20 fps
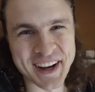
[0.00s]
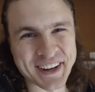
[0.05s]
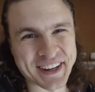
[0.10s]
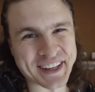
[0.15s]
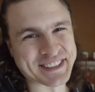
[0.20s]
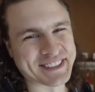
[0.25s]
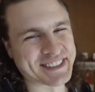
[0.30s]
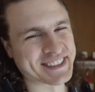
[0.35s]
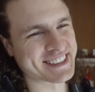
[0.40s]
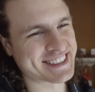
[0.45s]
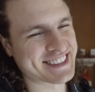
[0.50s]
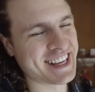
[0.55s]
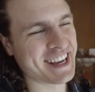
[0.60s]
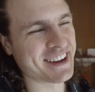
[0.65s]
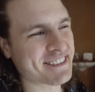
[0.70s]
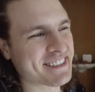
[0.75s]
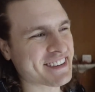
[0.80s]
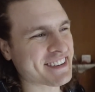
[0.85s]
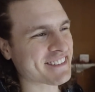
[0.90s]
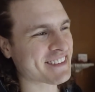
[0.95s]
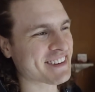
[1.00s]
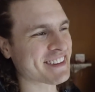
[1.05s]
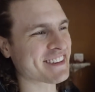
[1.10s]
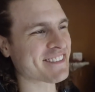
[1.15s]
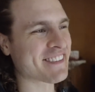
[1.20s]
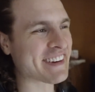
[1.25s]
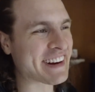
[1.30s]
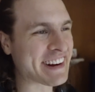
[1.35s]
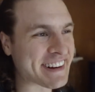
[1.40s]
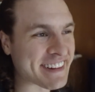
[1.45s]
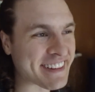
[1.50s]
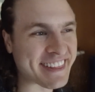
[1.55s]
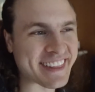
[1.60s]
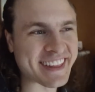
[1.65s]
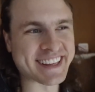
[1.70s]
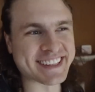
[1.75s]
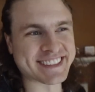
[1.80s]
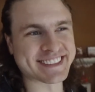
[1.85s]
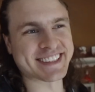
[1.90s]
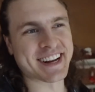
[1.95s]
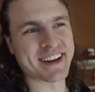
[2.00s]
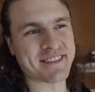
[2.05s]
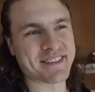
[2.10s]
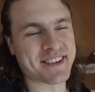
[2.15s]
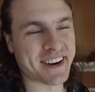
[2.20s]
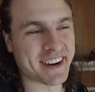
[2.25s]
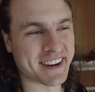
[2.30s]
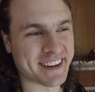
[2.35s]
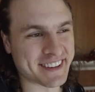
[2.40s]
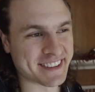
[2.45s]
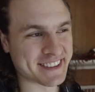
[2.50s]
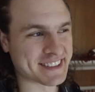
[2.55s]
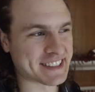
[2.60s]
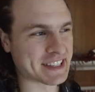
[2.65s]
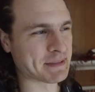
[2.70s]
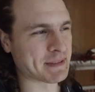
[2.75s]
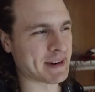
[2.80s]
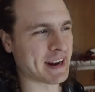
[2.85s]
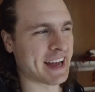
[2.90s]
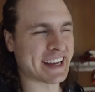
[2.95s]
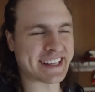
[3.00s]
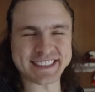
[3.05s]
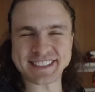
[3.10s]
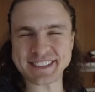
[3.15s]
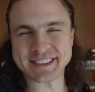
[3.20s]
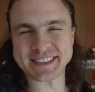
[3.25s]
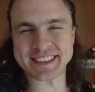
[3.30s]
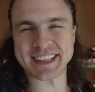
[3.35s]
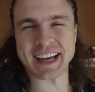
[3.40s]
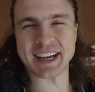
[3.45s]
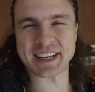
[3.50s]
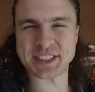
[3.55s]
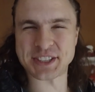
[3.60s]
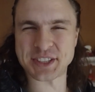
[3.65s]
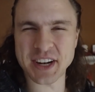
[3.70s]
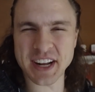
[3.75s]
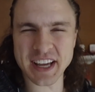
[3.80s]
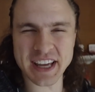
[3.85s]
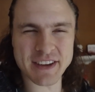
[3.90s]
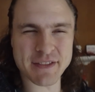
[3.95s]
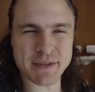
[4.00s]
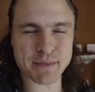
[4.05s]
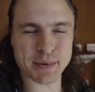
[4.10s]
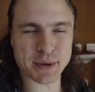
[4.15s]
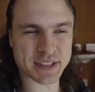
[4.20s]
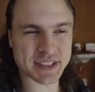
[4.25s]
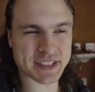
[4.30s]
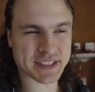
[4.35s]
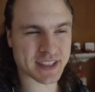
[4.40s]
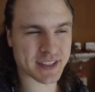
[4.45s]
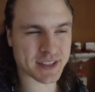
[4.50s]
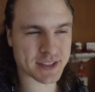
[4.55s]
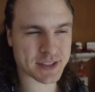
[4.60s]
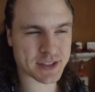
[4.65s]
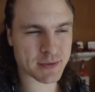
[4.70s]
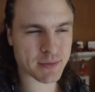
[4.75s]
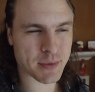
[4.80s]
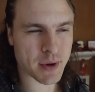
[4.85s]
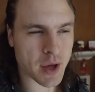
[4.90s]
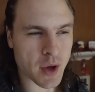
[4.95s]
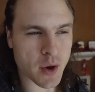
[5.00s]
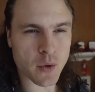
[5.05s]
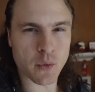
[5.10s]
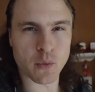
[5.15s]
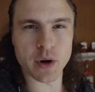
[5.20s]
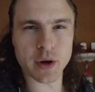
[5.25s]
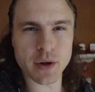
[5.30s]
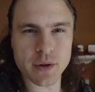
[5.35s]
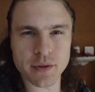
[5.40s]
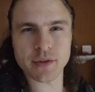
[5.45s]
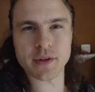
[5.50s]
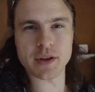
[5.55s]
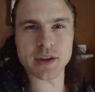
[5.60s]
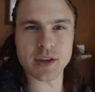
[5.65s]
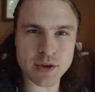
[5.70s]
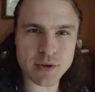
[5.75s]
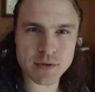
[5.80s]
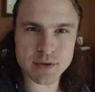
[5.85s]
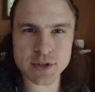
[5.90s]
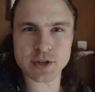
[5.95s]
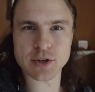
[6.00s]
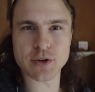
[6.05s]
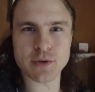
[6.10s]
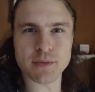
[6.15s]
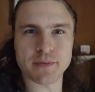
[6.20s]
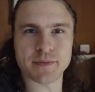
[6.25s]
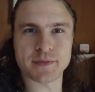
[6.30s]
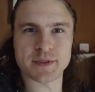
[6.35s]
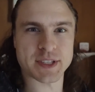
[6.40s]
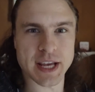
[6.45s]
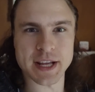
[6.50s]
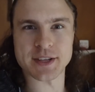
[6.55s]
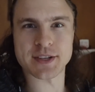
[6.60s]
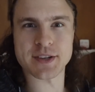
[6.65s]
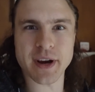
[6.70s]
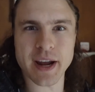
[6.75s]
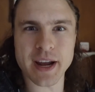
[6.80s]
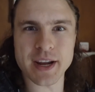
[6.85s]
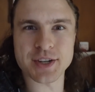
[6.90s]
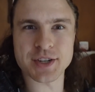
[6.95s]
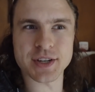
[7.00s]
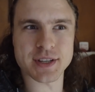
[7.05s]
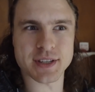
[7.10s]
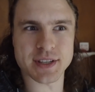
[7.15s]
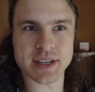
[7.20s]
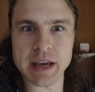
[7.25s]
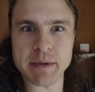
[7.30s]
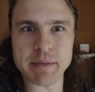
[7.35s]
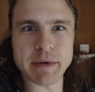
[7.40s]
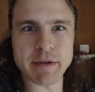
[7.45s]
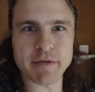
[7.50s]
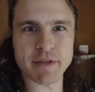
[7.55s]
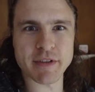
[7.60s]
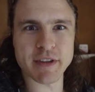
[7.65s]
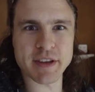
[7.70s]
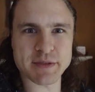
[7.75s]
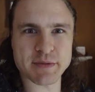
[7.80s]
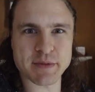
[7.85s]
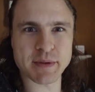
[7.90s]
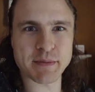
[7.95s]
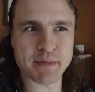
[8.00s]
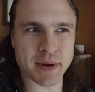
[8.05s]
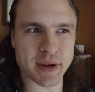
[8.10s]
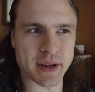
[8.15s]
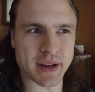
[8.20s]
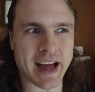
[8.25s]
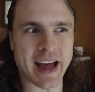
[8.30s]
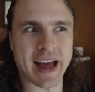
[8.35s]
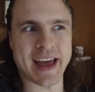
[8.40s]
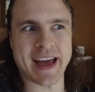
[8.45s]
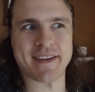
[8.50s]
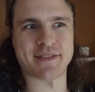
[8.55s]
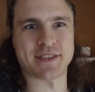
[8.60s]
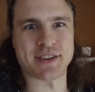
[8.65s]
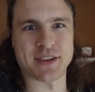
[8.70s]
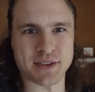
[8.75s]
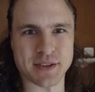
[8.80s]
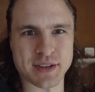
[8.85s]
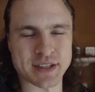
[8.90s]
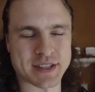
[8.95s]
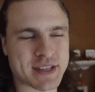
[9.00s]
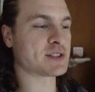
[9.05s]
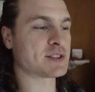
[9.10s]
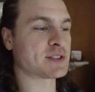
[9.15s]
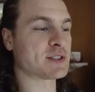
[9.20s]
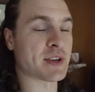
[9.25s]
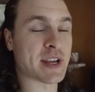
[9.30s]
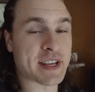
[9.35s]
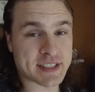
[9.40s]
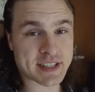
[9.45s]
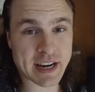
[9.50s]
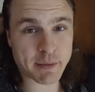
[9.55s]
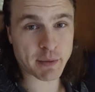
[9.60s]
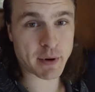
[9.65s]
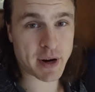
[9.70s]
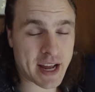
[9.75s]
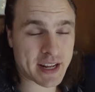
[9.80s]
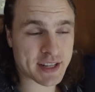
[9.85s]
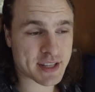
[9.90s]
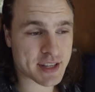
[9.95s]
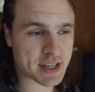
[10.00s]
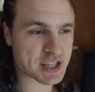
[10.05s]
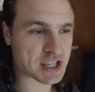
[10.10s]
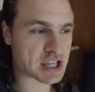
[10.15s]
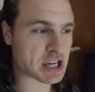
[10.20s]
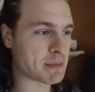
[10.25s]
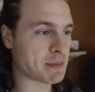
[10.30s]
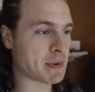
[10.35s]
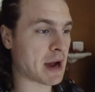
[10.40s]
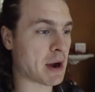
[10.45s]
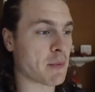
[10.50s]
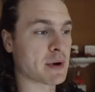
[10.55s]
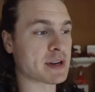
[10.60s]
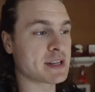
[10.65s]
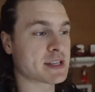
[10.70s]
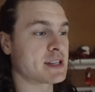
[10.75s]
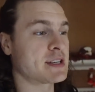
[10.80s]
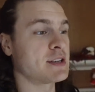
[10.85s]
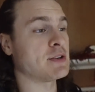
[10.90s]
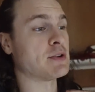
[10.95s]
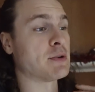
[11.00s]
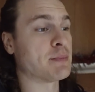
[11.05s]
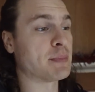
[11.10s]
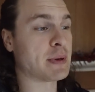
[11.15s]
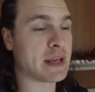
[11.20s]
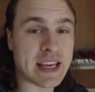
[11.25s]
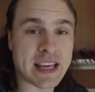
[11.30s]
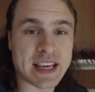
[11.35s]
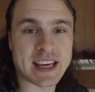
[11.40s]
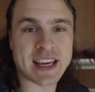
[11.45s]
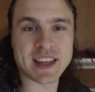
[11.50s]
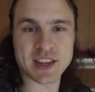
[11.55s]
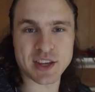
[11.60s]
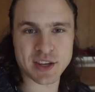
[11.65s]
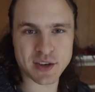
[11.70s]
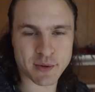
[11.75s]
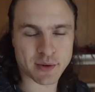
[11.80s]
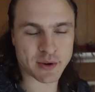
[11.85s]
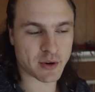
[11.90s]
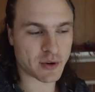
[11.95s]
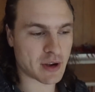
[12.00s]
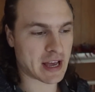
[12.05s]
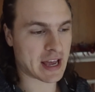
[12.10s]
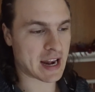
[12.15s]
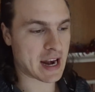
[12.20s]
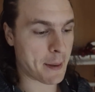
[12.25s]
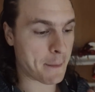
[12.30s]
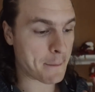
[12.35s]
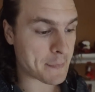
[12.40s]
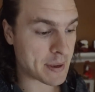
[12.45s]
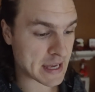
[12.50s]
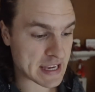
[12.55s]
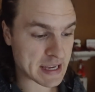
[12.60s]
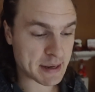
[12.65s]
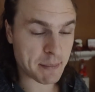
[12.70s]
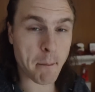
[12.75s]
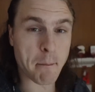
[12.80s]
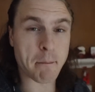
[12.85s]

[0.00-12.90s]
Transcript: Okay, so this is definitely one of the weirder things that I've done on YouTube, and I actually was like, should I even put this on YouTube? Will the YouTube censor agents get me for this one? But I have to do this. So yesterday when I got to the gym, I went to pee in the urinal, and I peed